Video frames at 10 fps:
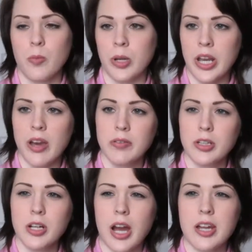
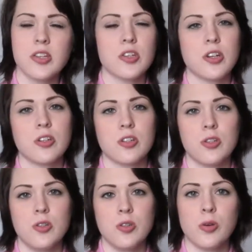Whenever I start
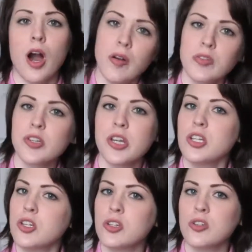to do
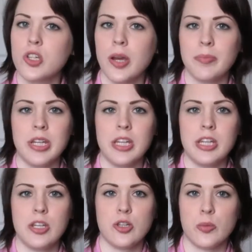conversational
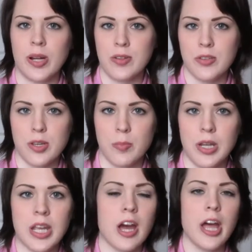Japanese around somebody,